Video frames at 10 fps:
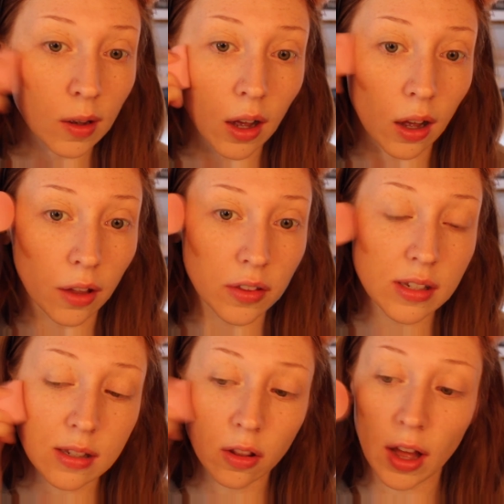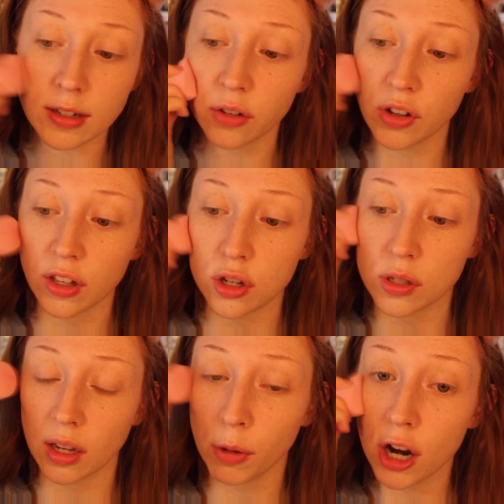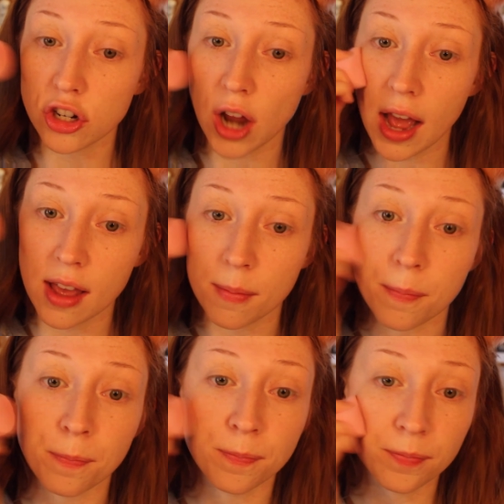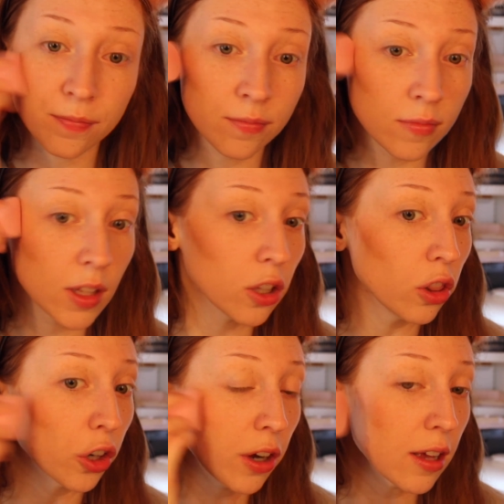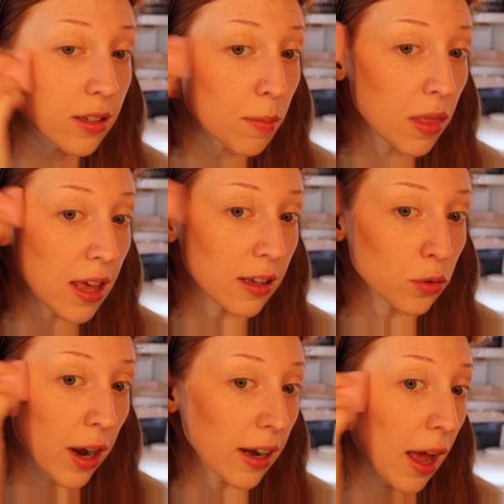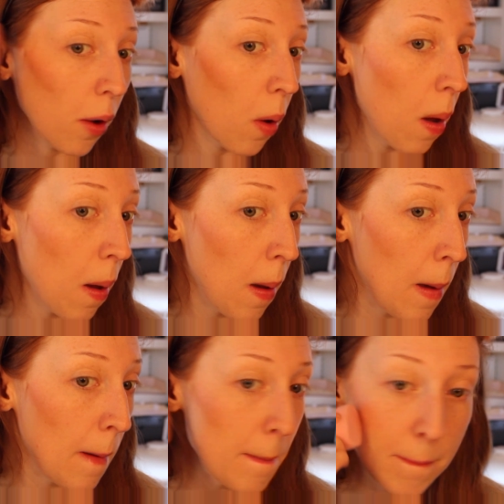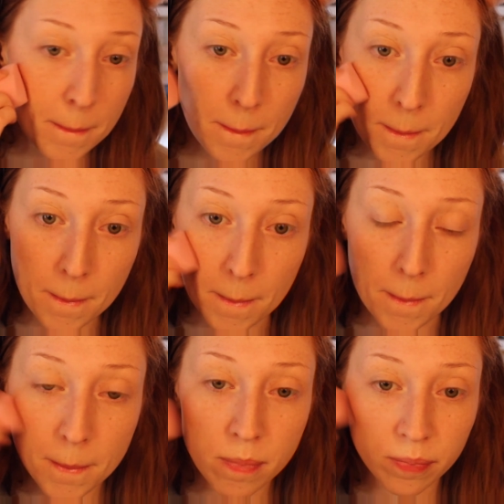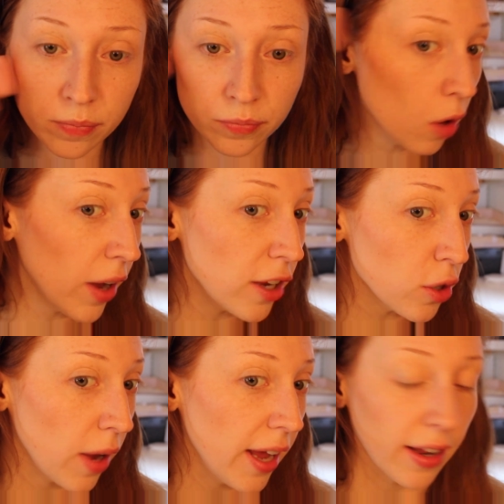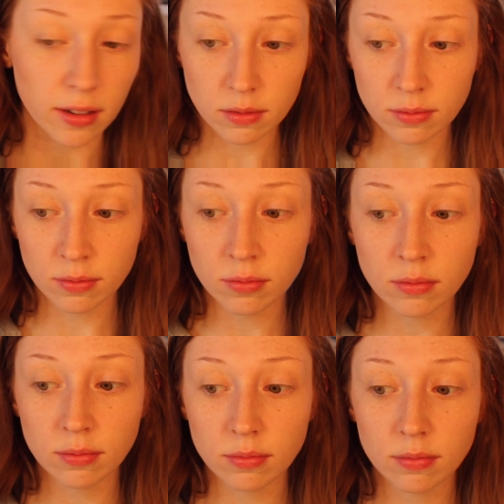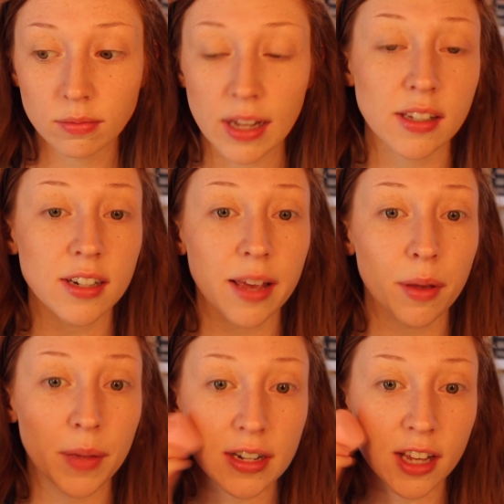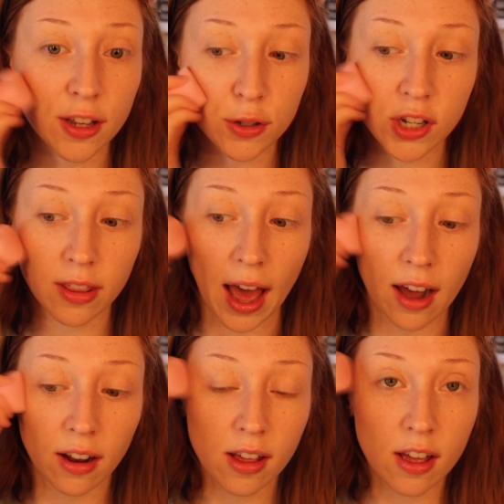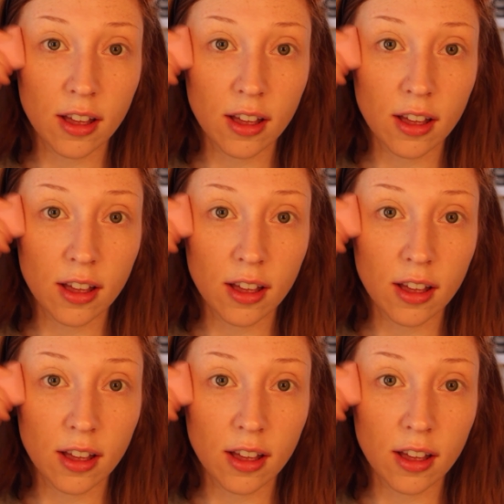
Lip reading: This is a lot different than using a brush. I am learning some things right now. Okay, I don't hate it. It's going to take me a minute to get used to that